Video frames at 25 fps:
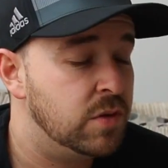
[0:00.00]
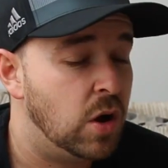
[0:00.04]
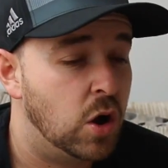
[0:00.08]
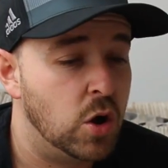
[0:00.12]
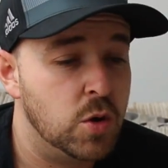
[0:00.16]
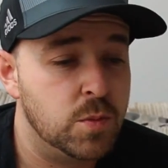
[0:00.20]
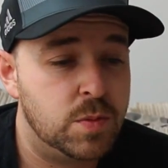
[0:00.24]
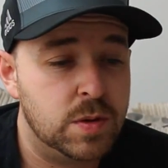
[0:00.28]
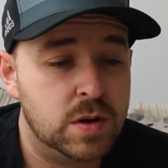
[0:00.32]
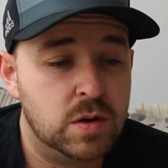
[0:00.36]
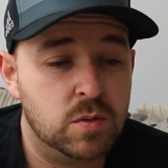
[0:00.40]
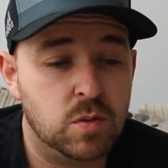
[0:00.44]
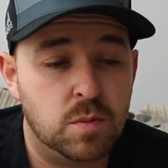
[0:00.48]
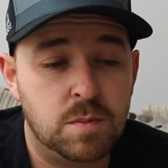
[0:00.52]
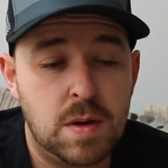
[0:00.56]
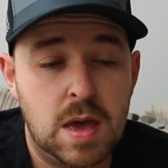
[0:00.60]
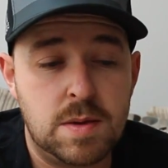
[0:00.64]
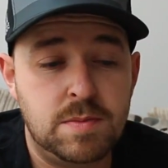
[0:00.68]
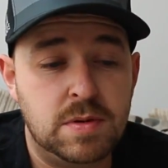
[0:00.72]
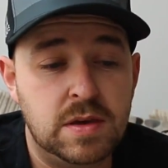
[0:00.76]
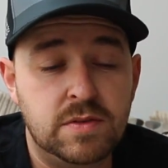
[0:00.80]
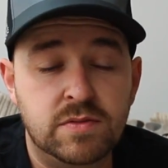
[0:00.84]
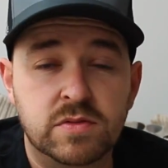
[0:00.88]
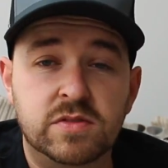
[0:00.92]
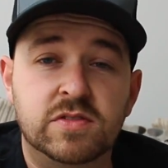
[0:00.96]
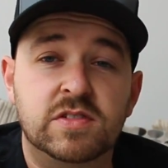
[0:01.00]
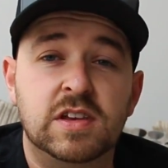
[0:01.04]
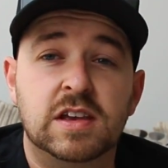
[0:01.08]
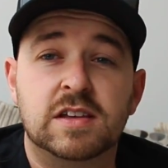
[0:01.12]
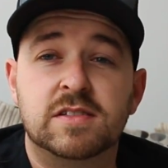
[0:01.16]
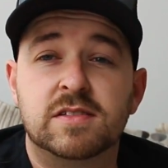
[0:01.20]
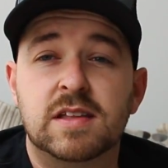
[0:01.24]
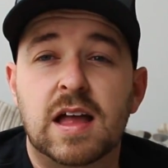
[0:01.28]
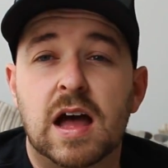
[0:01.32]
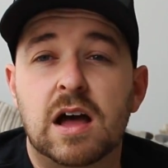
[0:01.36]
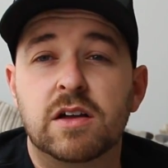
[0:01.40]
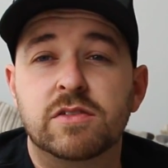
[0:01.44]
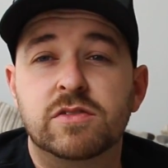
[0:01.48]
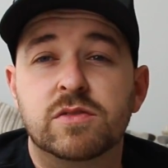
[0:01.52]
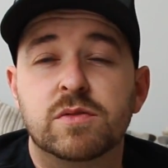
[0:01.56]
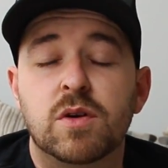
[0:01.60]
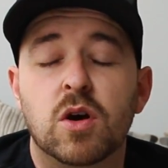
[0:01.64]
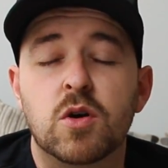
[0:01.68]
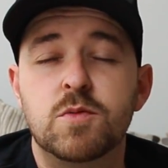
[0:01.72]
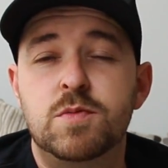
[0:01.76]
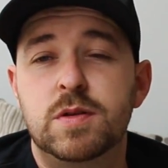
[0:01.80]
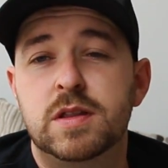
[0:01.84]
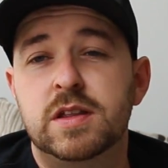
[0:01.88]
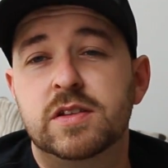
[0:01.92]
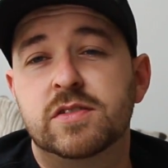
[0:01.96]
We're hoping, or maybe even 6 now, so we're
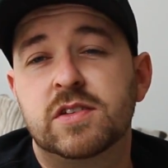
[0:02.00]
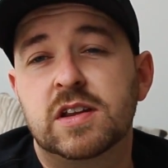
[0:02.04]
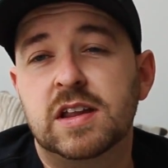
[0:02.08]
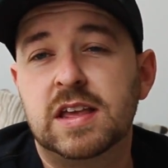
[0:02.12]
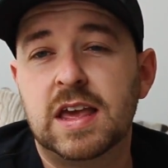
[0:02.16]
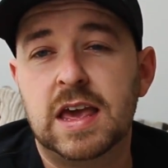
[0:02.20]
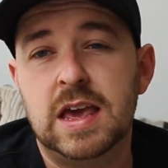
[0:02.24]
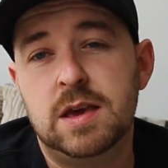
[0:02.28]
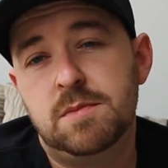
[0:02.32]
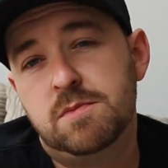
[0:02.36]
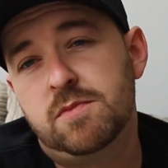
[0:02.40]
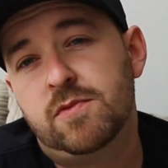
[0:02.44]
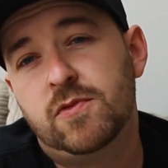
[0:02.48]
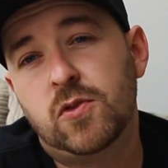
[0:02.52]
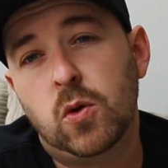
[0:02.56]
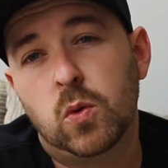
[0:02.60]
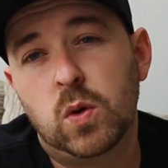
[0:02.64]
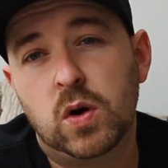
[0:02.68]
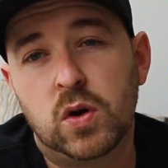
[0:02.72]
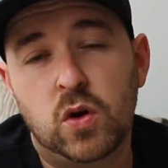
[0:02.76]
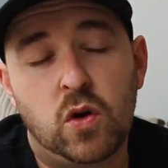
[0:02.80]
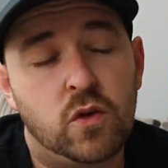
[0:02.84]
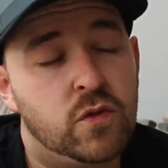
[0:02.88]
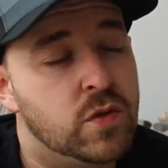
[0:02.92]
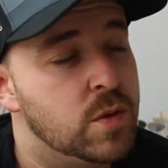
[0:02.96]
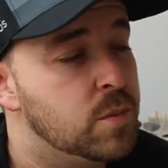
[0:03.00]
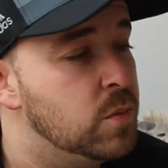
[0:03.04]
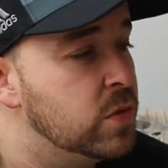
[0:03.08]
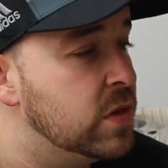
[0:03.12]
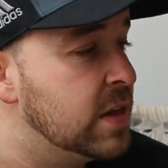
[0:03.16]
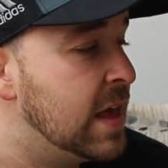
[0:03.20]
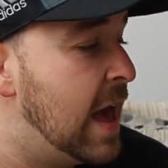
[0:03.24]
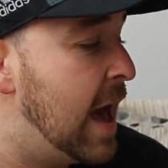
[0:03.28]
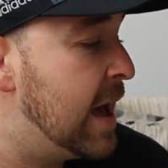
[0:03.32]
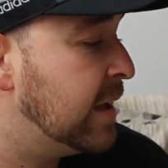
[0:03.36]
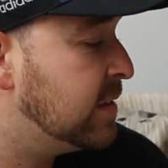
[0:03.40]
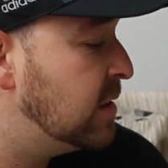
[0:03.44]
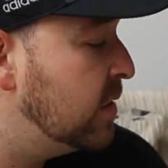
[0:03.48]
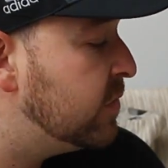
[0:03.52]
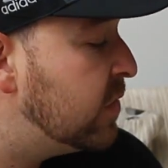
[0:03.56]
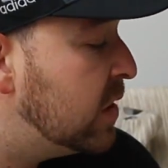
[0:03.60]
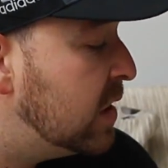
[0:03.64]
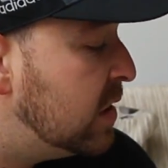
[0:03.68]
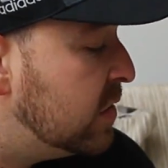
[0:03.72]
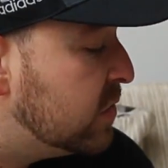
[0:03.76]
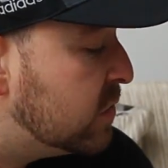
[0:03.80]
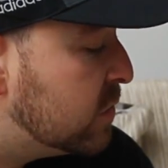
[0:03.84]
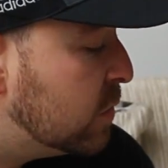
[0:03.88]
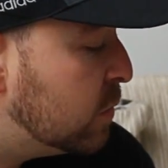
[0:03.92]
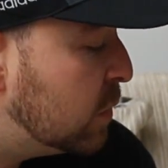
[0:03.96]
hoping he's going to keep falling off him with the
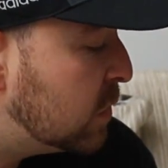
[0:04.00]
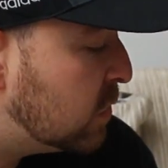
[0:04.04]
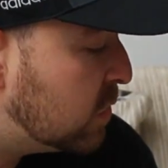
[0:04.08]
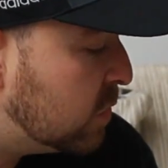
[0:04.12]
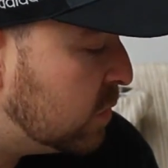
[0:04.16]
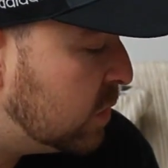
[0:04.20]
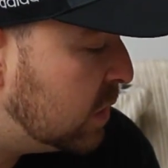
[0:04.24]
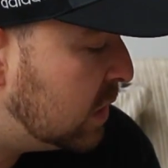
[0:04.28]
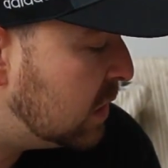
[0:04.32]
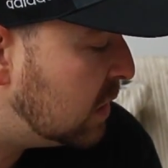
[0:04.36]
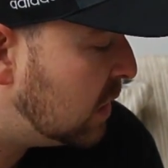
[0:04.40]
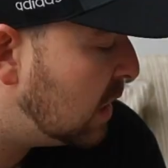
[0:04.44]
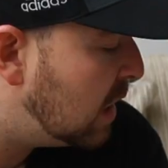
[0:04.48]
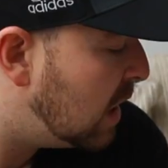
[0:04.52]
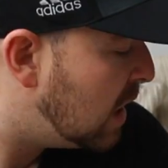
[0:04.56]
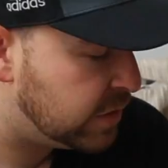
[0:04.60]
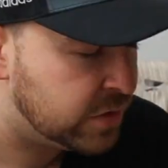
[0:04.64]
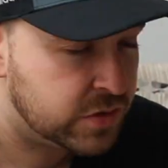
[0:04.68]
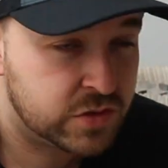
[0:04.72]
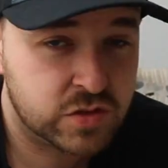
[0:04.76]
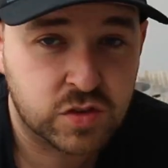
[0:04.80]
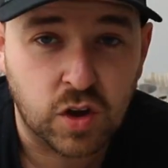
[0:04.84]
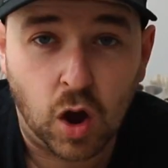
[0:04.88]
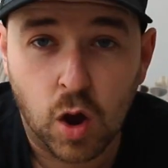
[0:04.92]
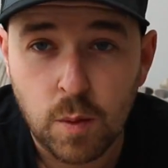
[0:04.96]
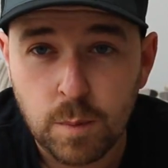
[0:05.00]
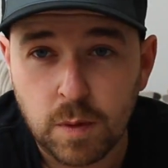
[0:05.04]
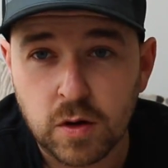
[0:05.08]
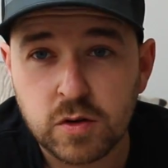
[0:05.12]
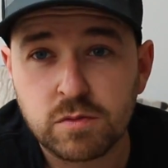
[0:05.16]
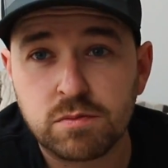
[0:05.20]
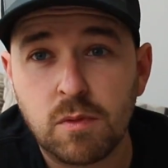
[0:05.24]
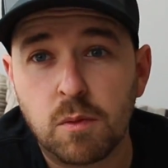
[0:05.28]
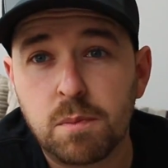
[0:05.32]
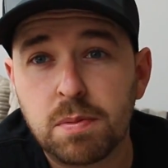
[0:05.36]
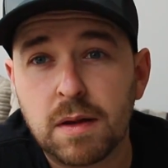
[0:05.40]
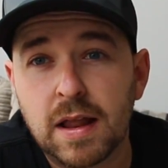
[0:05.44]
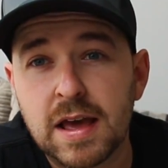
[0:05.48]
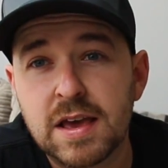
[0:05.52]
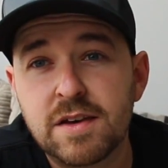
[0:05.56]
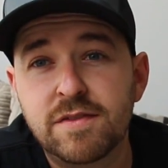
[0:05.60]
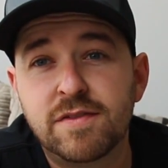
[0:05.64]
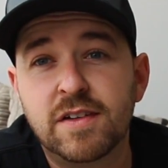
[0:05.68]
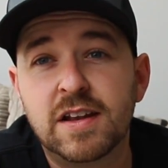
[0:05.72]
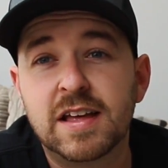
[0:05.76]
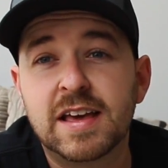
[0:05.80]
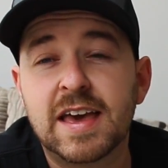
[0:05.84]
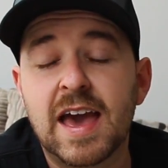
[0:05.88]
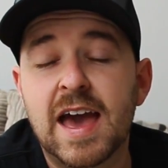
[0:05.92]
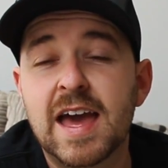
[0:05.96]
activities that we're doing. He's so much more
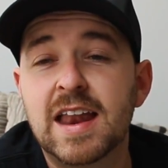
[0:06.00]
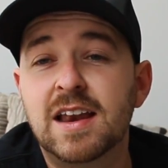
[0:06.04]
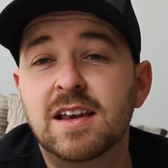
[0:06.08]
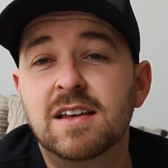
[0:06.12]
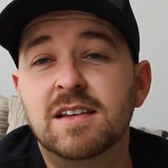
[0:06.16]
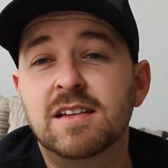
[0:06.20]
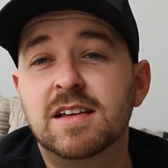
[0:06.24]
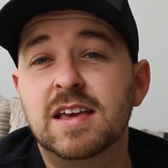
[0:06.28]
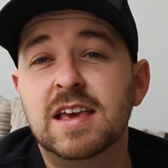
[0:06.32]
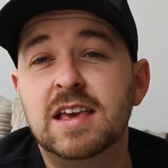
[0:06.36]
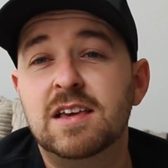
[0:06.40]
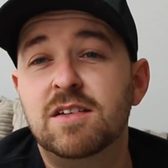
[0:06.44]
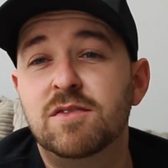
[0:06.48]
playful again.